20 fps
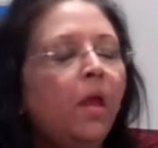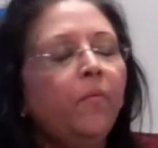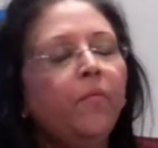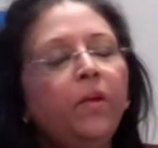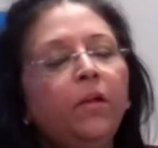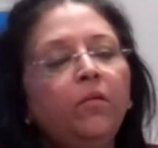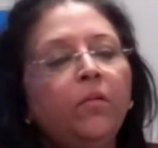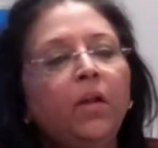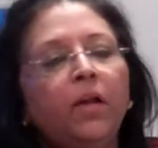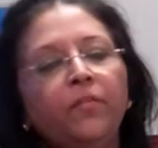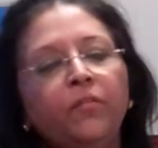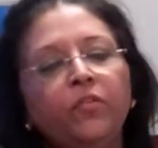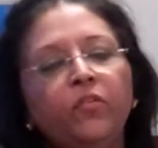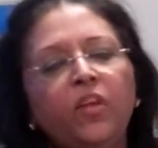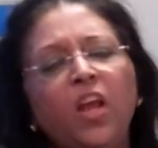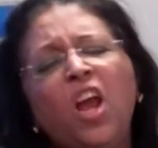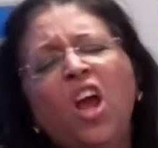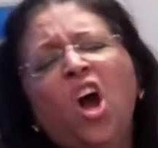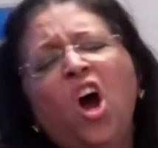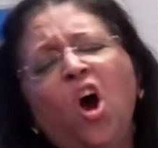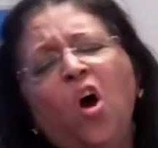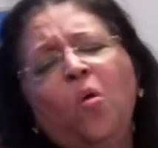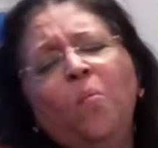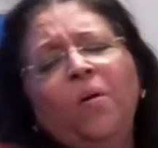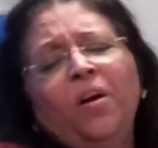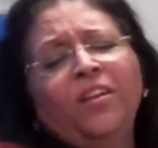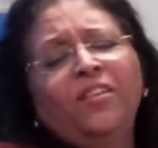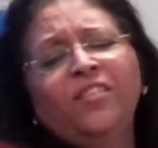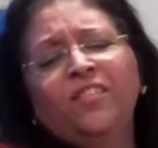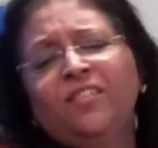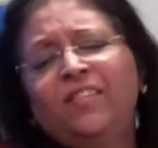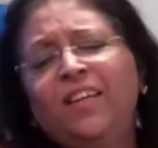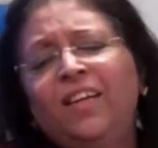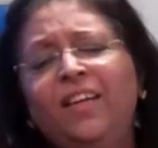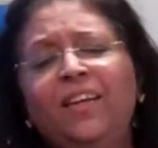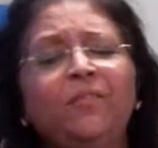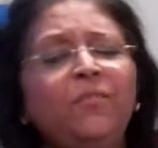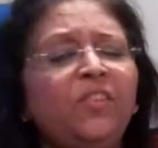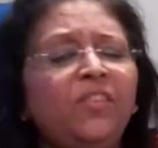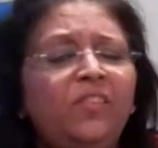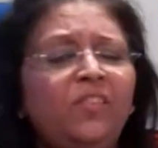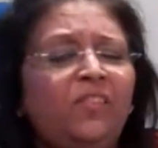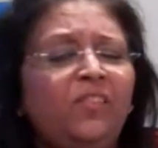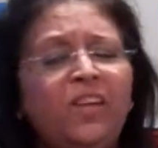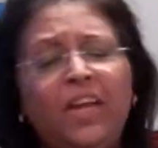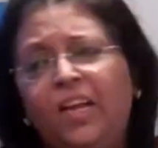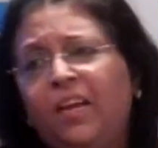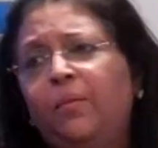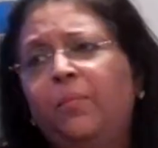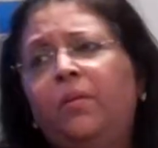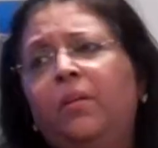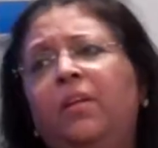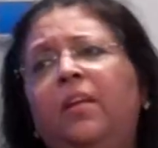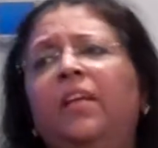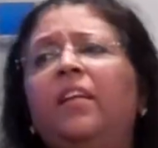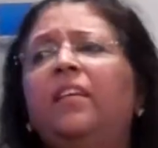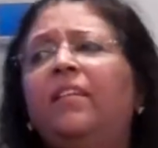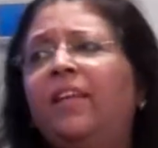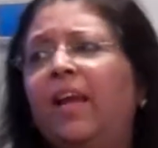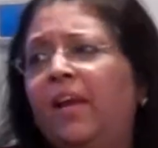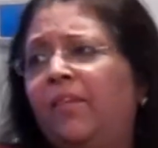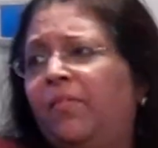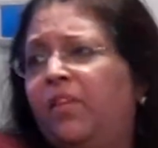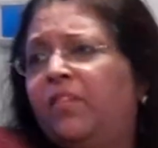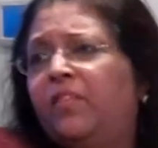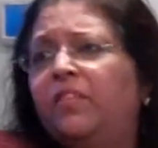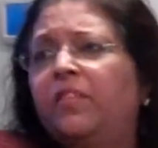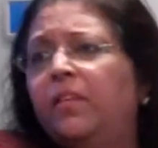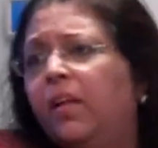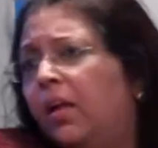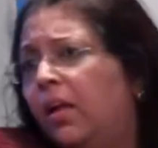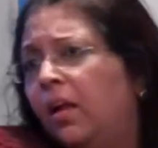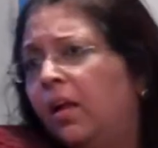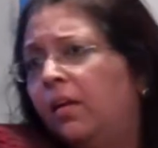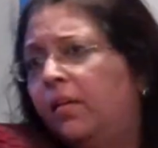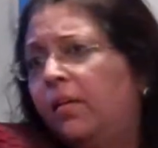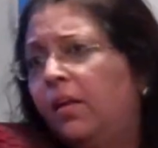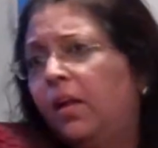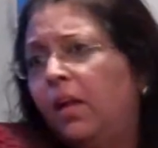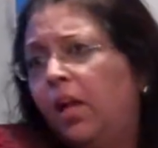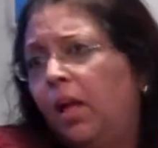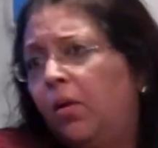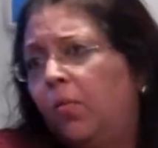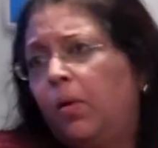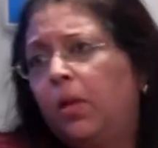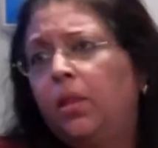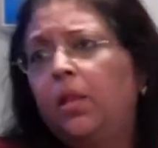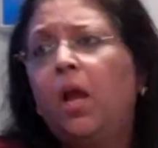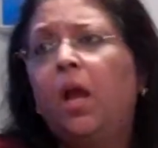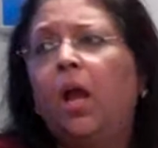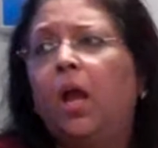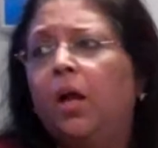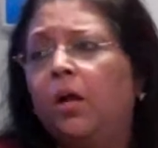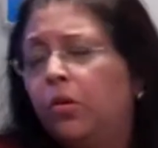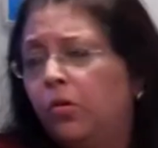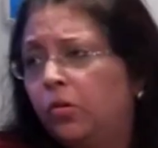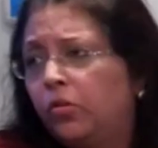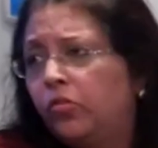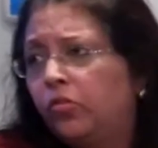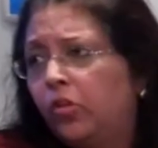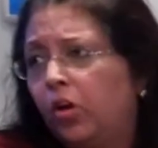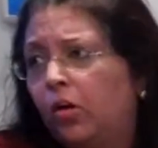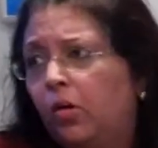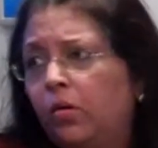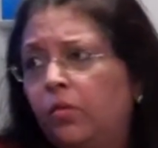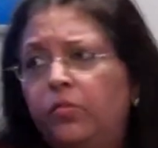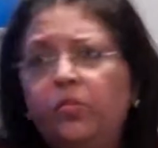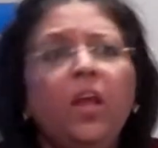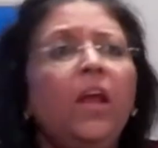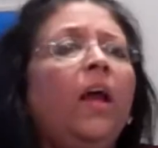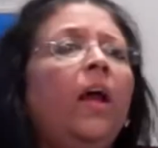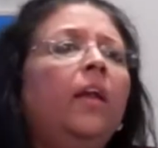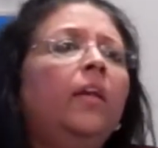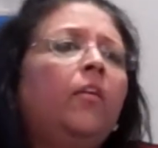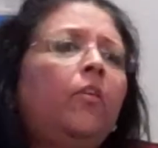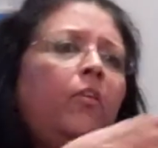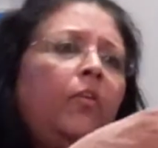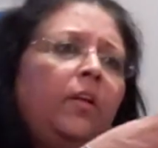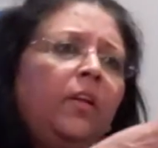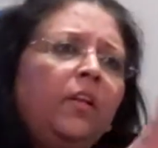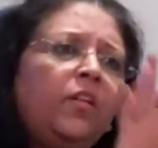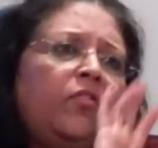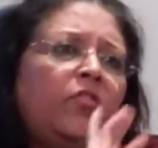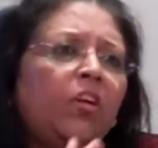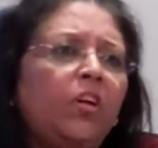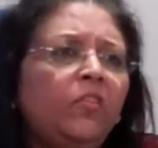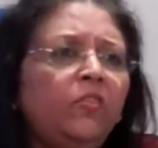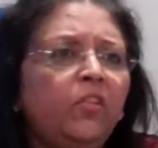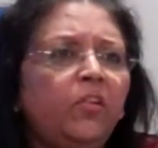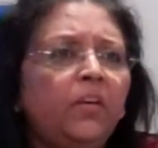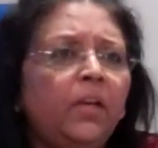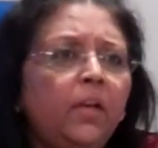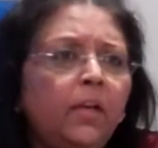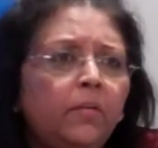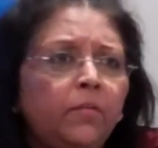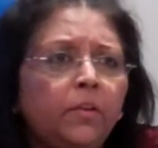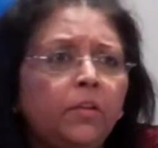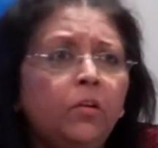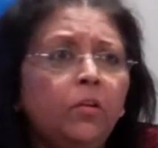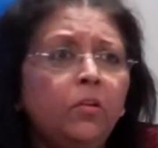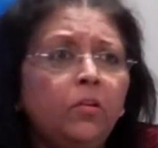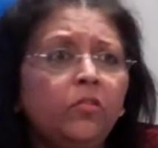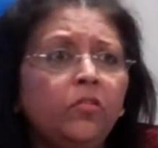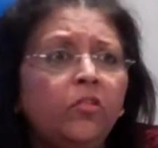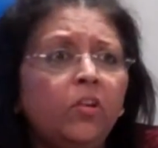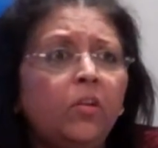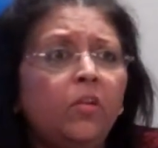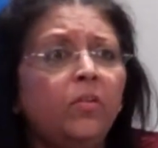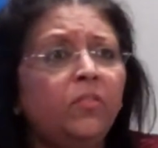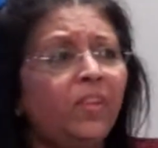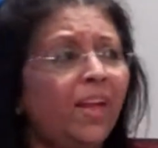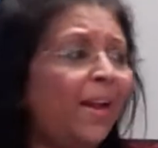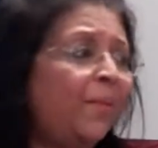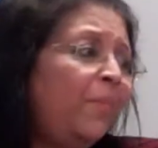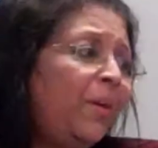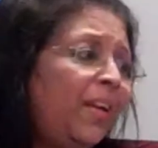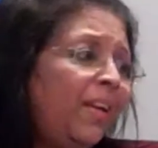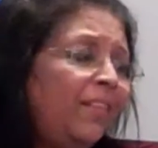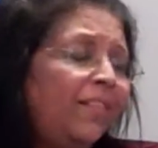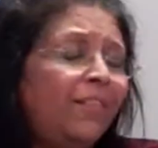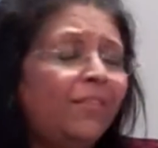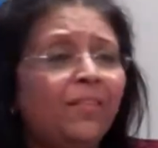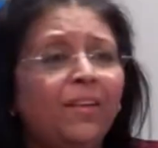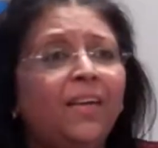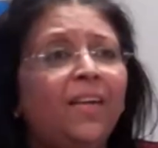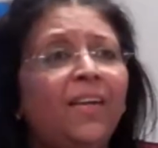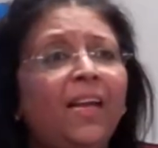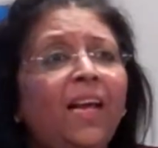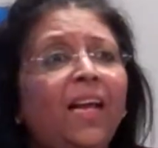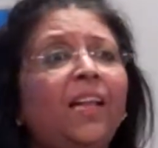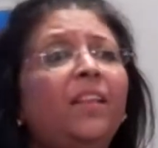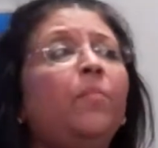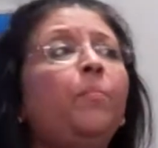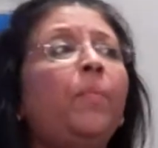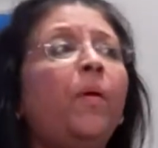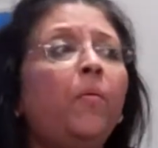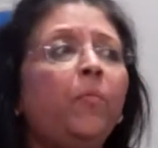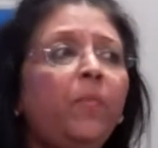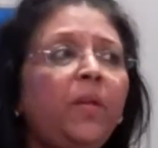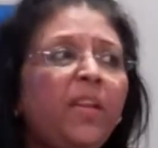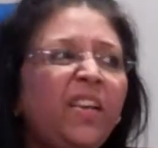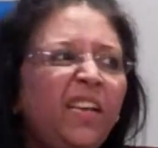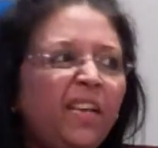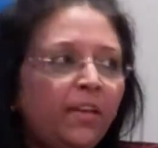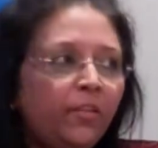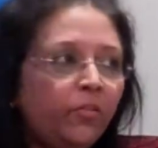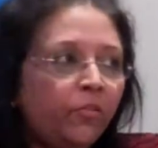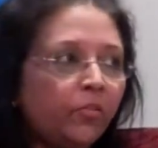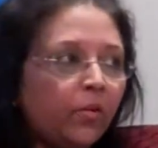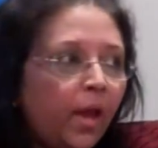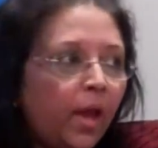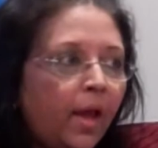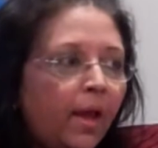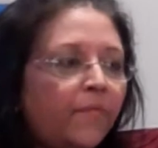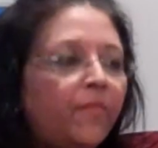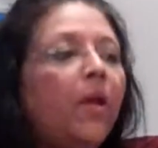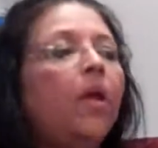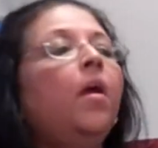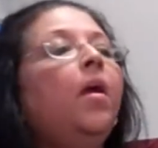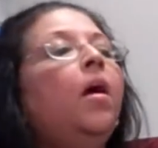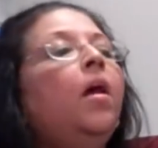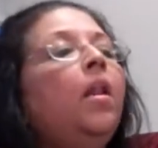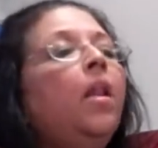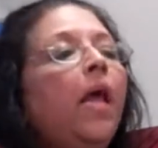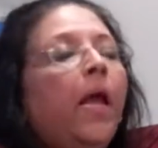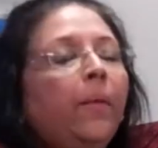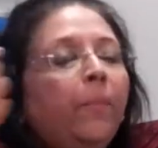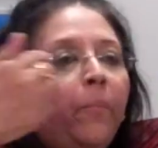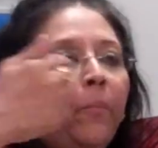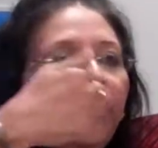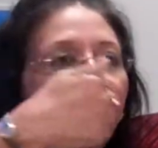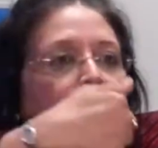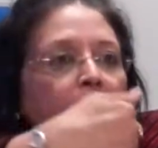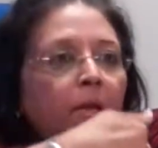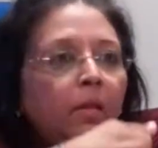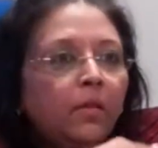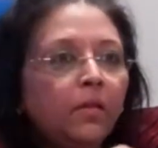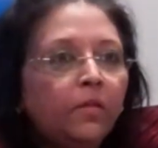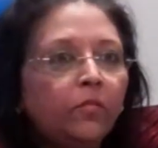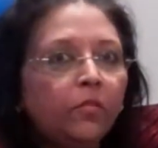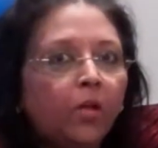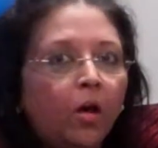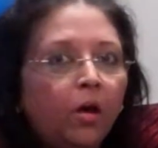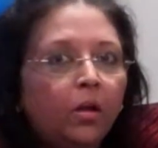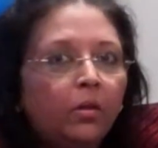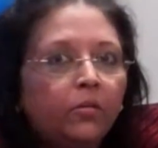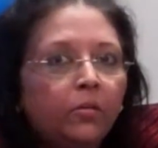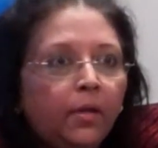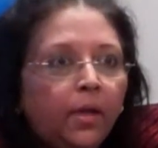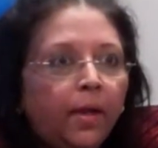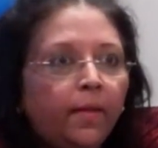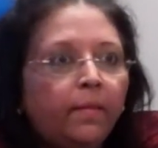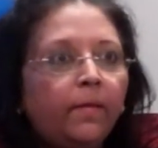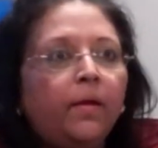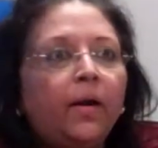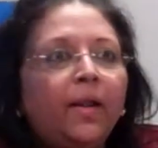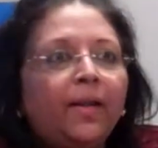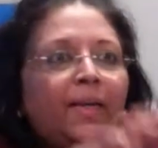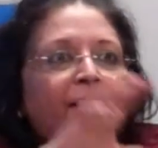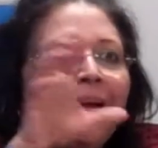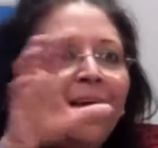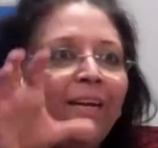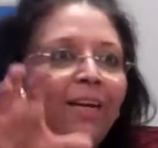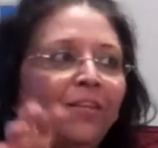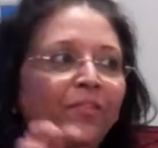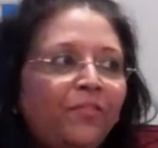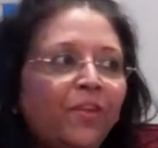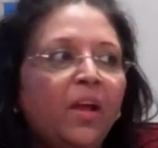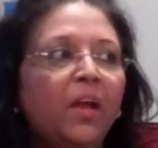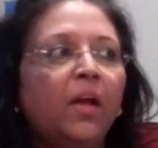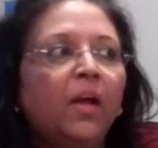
we don't have to say, oh, Marsha's dealing with sustainability, David's dealing with cook stoves, and Corinne is also dealing with cook stoves, and Minnie's looking at health. But we need to have, like, bring these all together and kind of